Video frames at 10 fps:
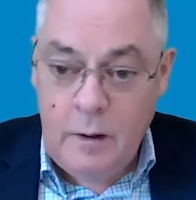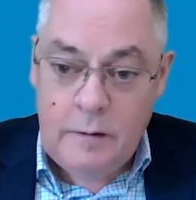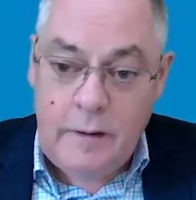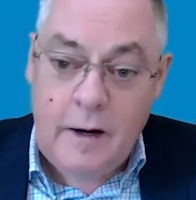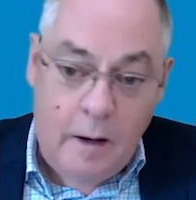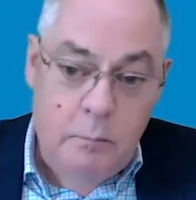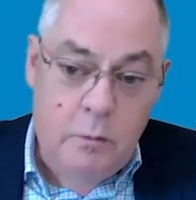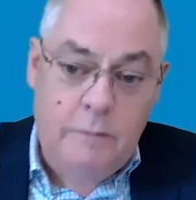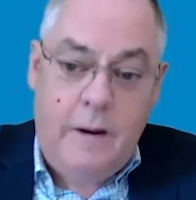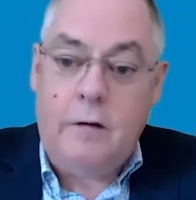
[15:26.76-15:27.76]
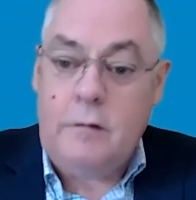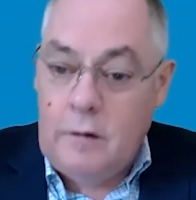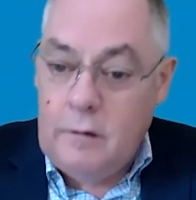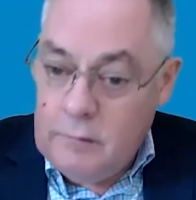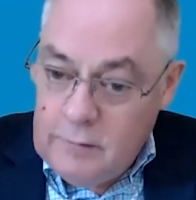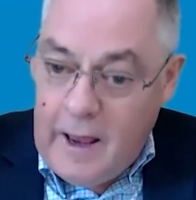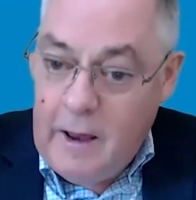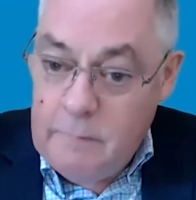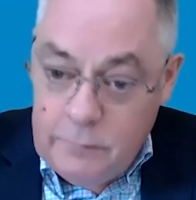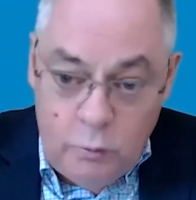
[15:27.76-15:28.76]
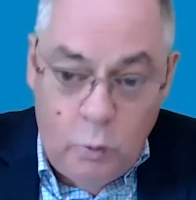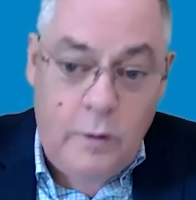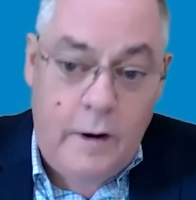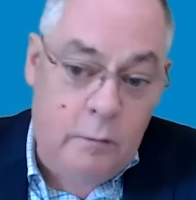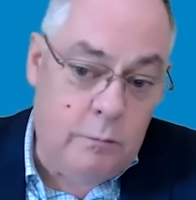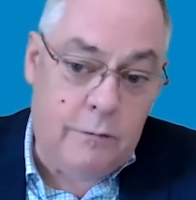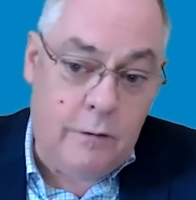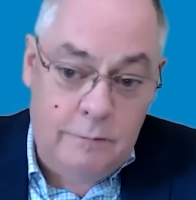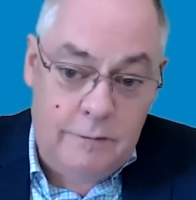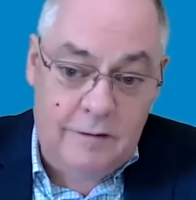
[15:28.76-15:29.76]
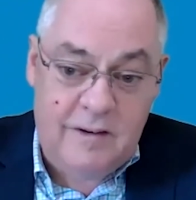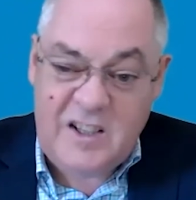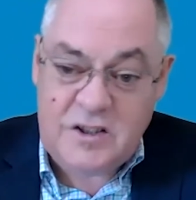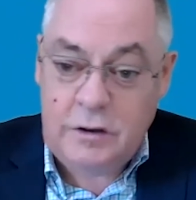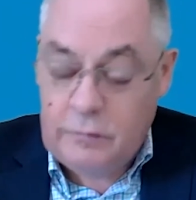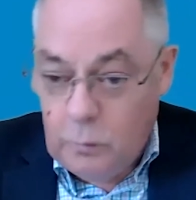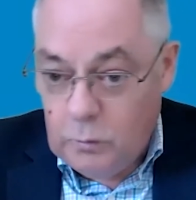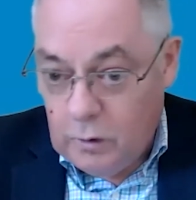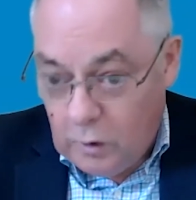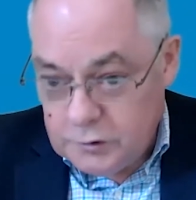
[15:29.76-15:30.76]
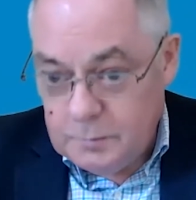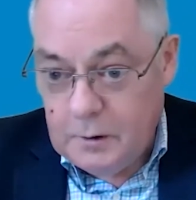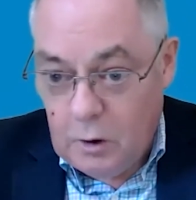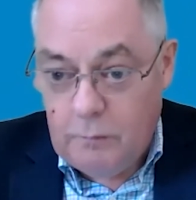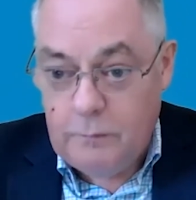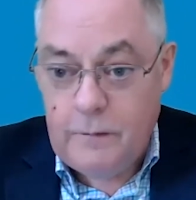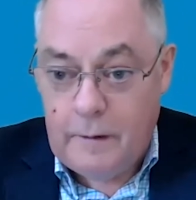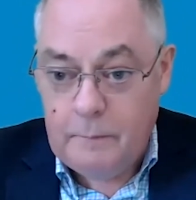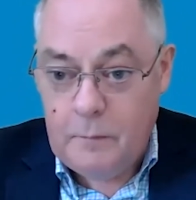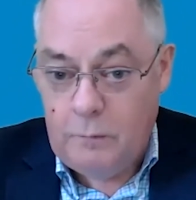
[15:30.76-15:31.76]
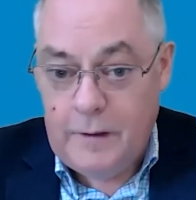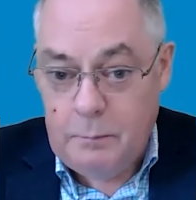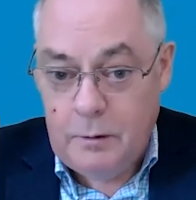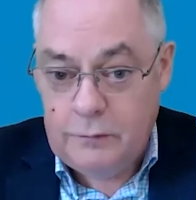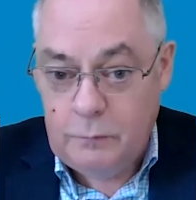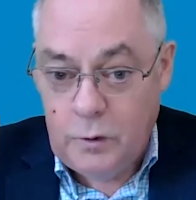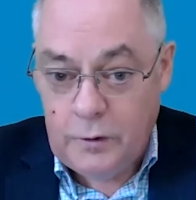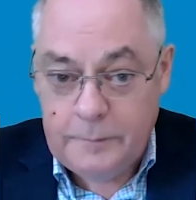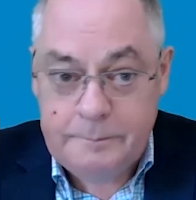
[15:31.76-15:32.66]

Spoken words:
that a number of councils have sought and received extensions for the lodgement of that piece of work.